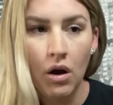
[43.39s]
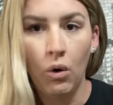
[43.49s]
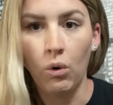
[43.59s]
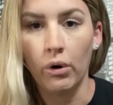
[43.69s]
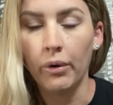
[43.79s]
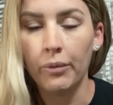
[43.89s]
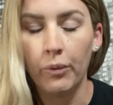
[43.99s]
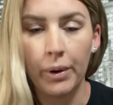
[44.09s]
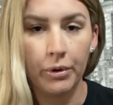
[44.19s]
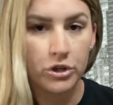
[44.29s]
or
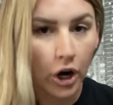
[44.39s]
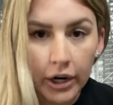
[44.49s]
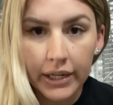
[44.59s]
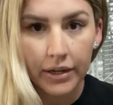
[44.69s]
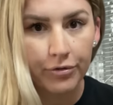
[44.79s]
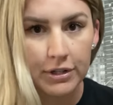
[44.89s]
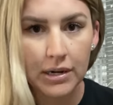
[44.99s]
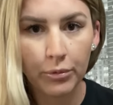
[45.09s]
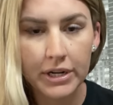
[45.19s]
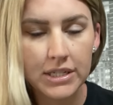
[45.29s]
we were targeted for
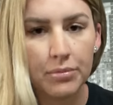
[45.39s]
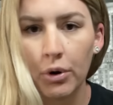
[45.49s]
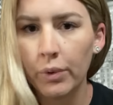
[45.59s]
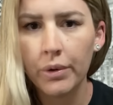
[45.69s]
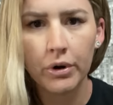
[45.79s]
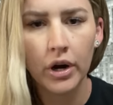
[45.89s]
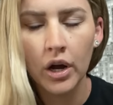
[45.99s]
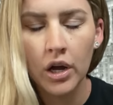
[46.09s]
some reason, but we were